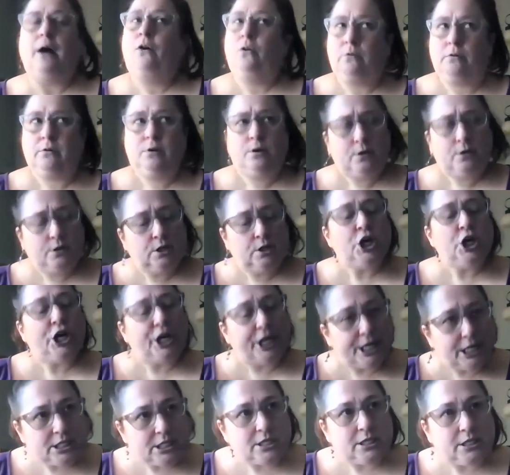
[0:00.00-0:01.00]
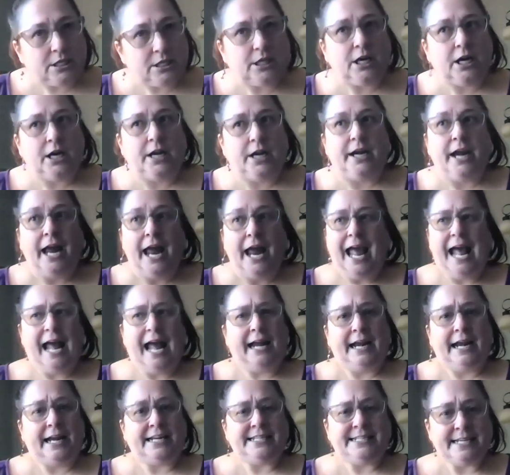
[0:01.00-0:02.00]
Oh, good, good."
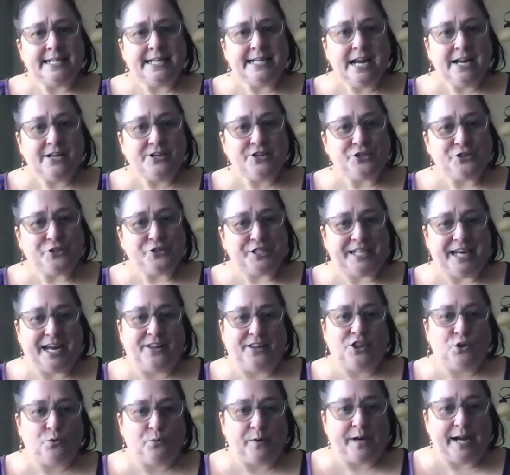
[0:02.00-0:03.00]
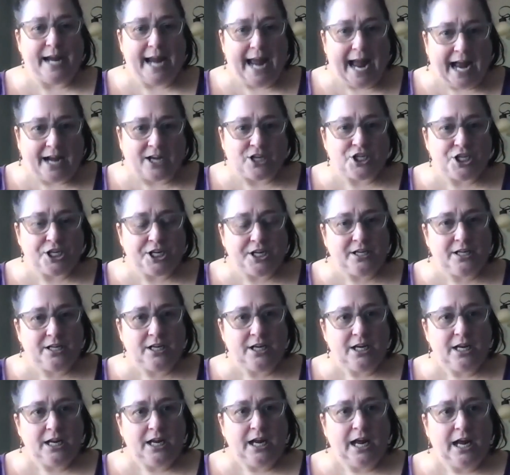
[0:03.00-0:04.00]
And I didn't understand the reaction,
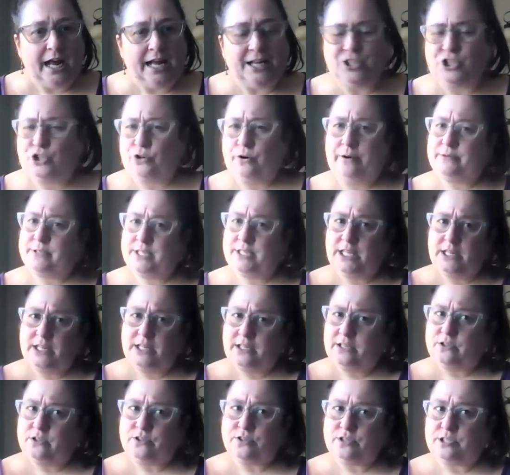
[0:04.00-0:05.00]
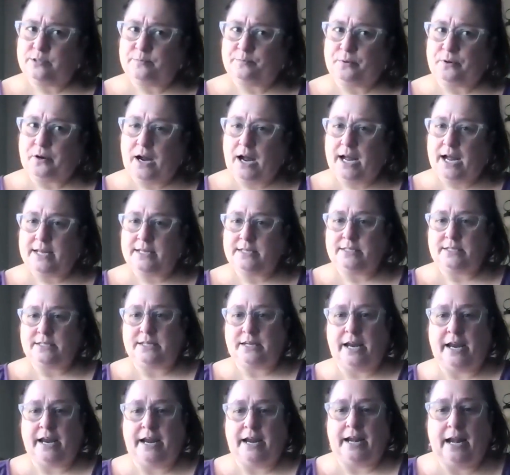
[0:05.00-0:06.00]
and so I was a little surprised
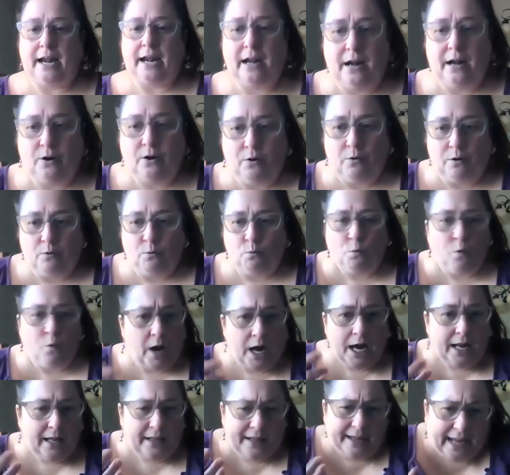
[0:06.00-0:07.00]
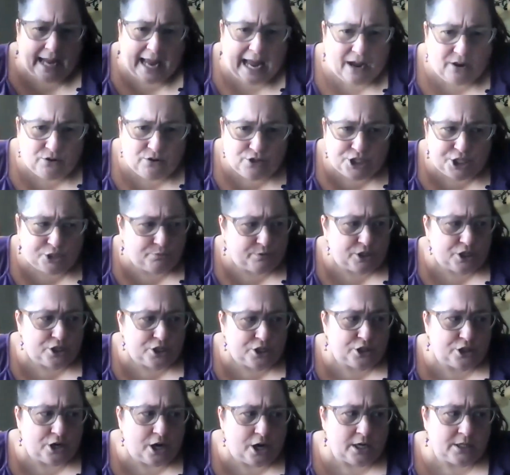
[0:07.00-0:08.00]
at what, like, how she was
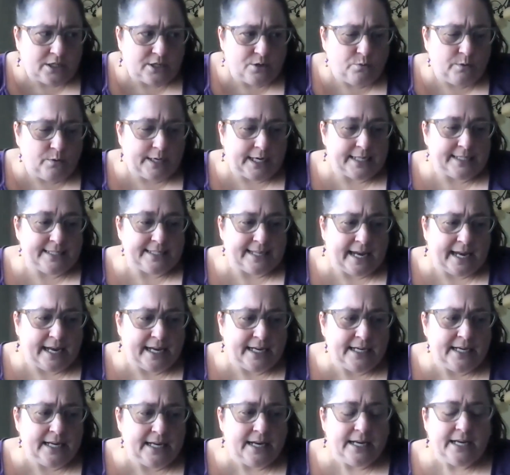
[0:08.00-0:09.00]
shocked at what I said.